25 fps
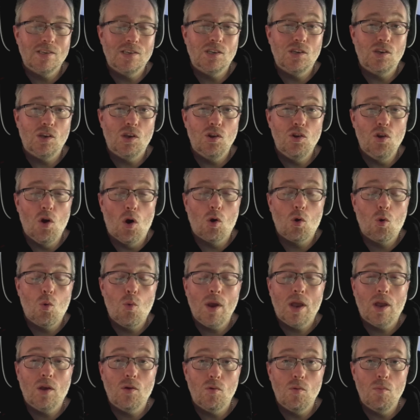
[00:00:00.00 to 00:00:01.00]
you're not
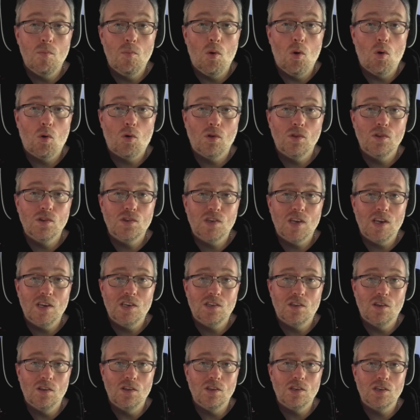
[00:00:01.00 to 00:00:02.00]
quicker and more
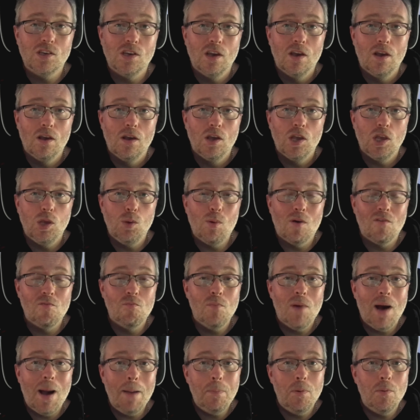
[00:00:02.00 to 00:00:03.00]
consistent, you have
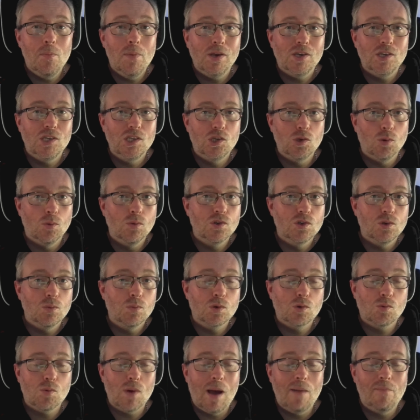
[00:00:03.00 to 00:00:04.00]
my permission to
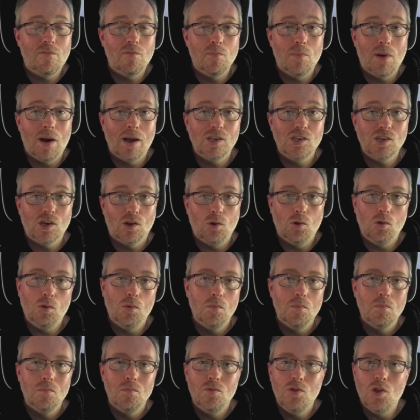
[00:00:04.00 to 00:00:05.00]
unsubscribe from my channel.
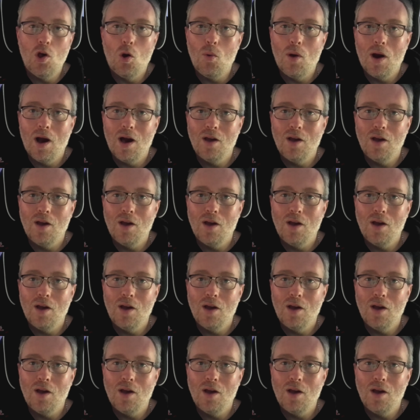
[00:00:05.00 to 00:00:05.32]
No hard